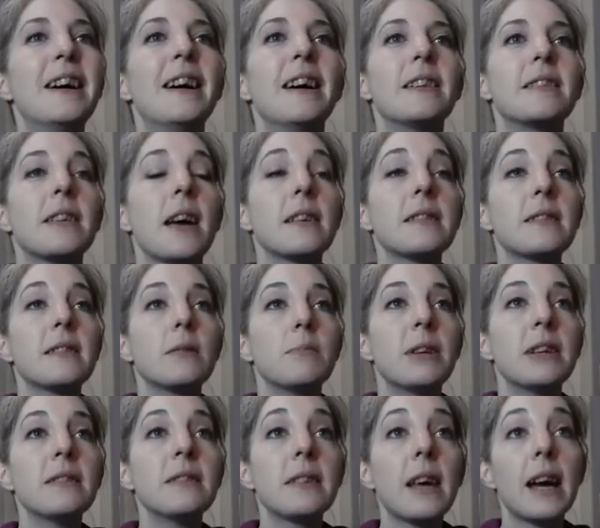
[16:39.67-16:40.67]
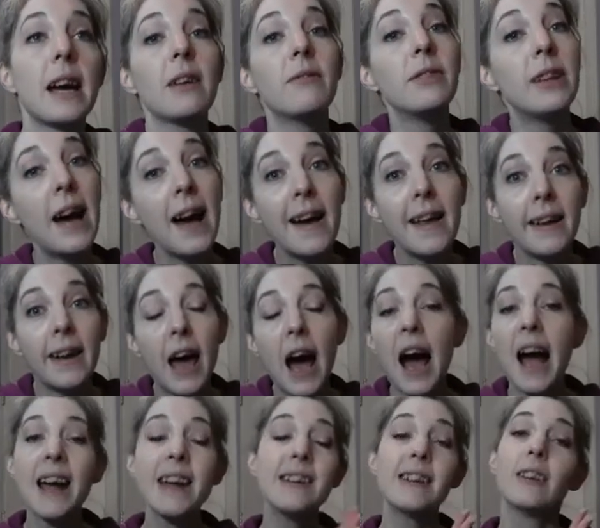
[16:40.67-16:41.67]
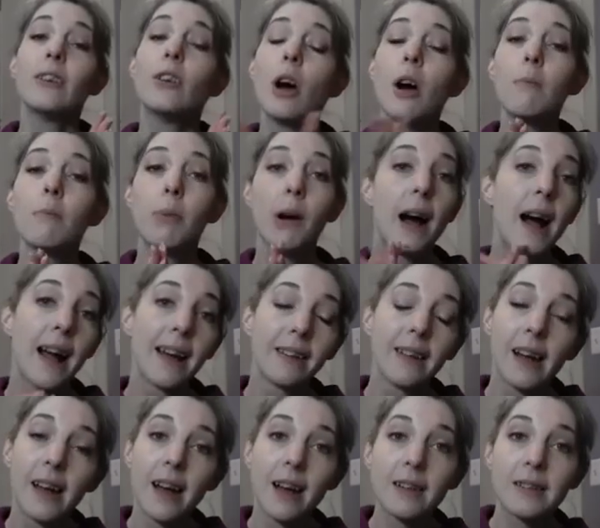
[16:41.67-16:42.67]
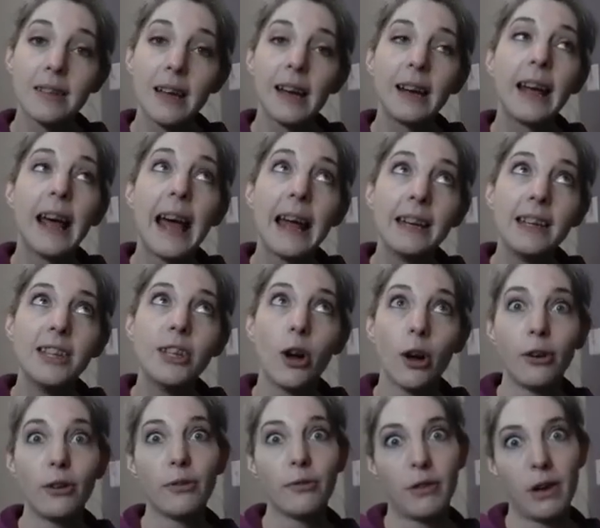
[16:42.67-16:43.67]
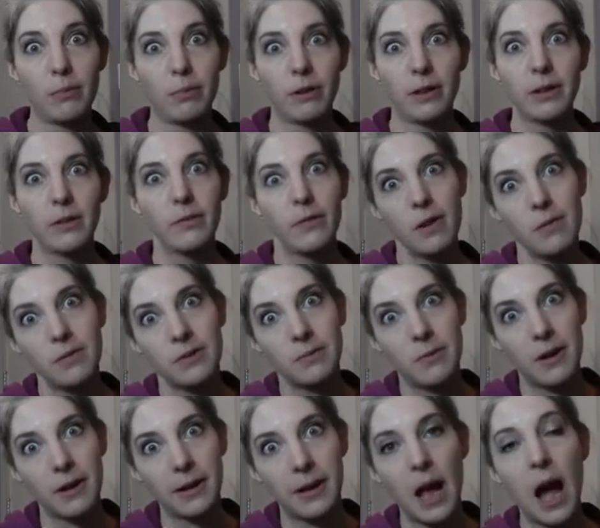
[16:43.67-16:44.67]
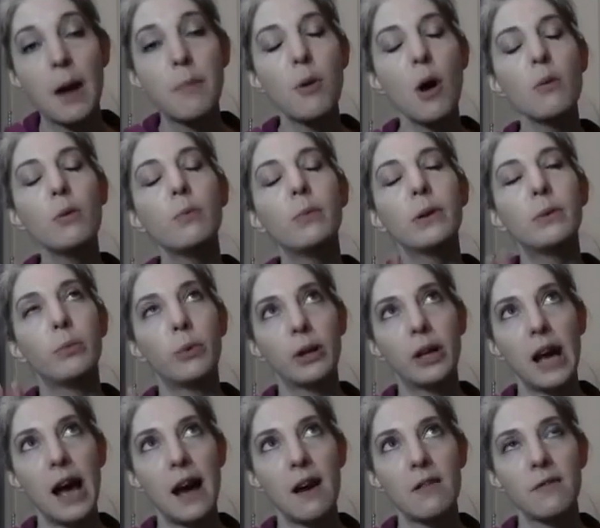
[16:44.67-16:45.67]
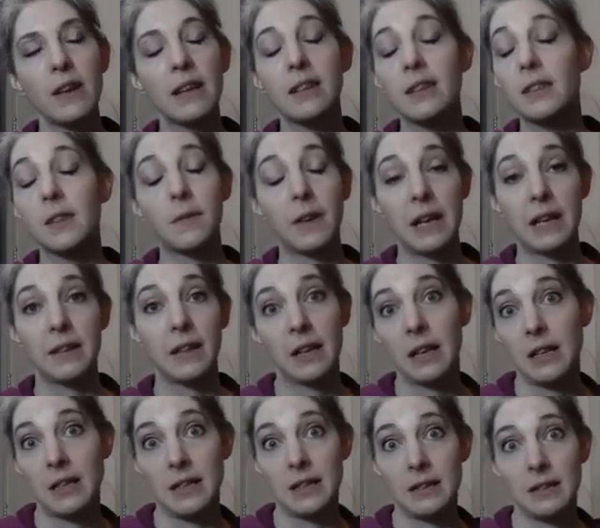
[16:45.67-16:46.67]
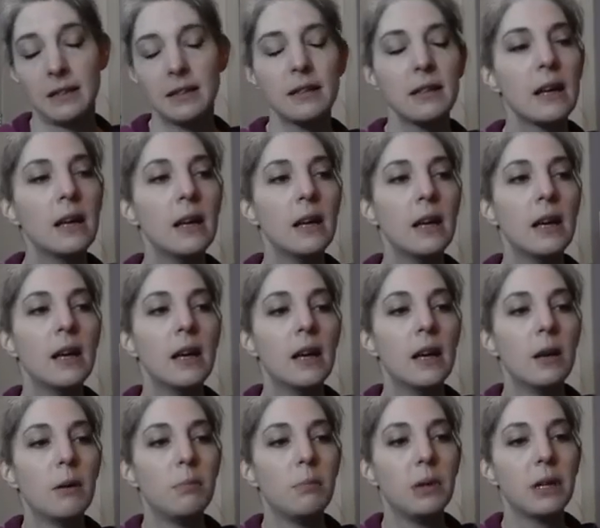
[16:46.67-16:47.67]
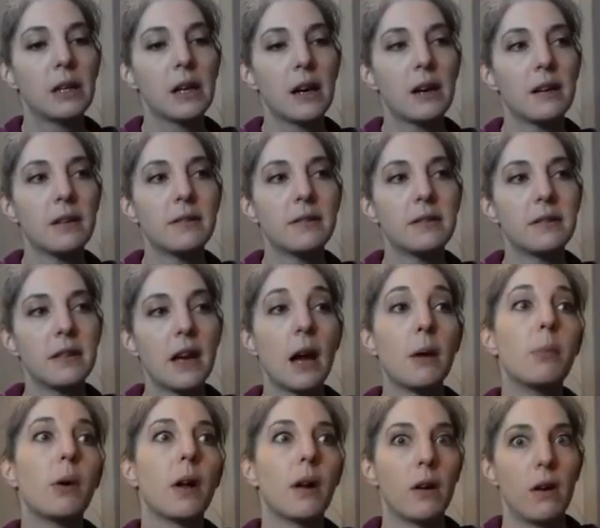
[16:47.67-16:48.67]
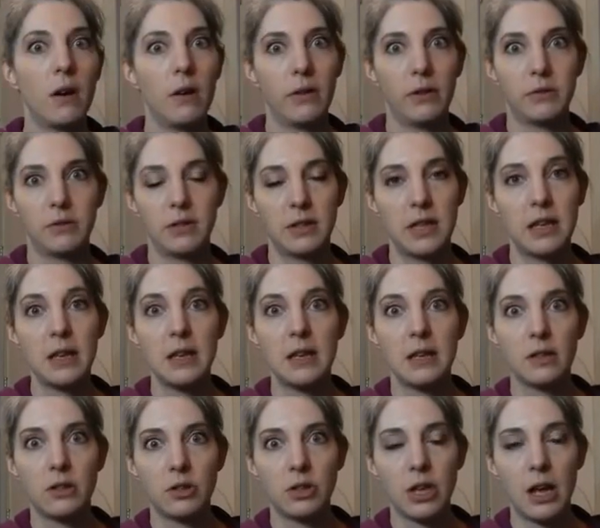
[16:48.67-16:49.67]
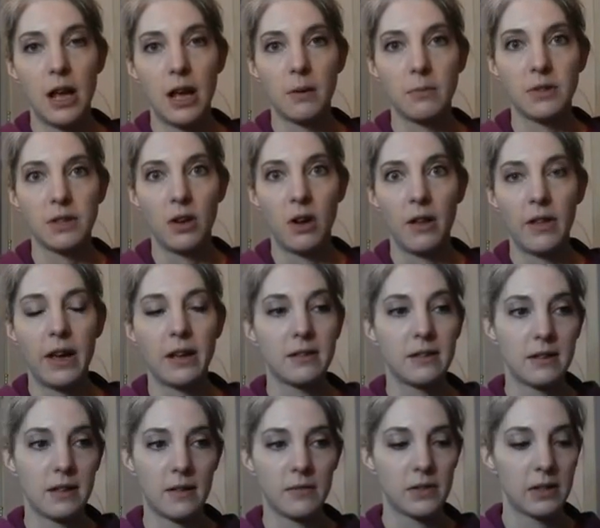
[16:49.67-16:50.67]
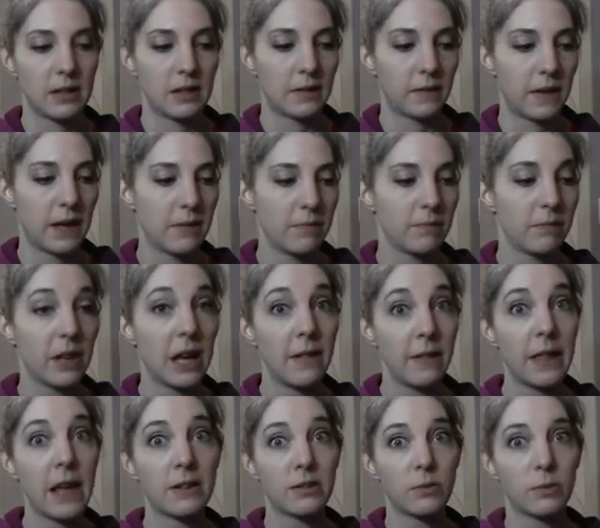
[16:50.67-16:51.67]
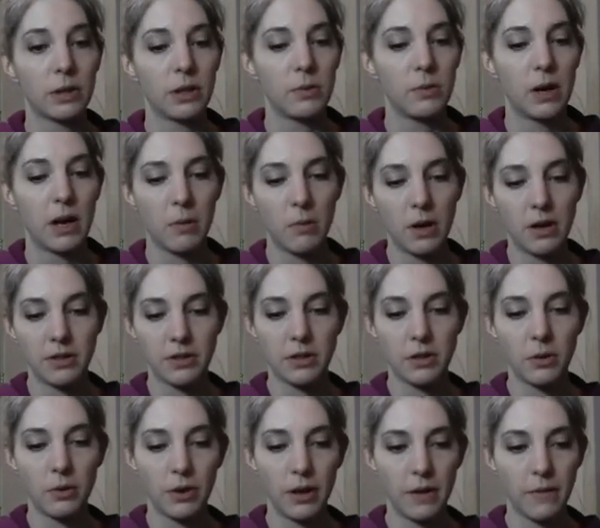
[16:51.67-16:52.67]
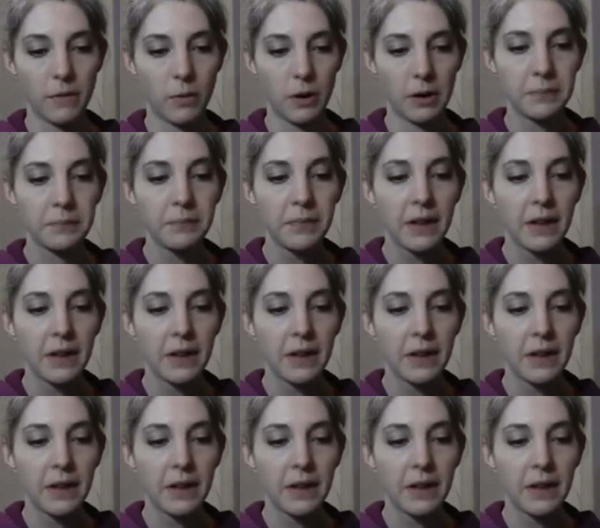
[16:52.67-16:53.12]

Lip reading: Testaments, I have none. I did not buy, like I said, any yarn or fiber at the farmer's market. I probably would have, and it's fine that I didn't, because I bought all those tea and jams and all that stuff, so that's fine. And that's really what I wanted to go there for.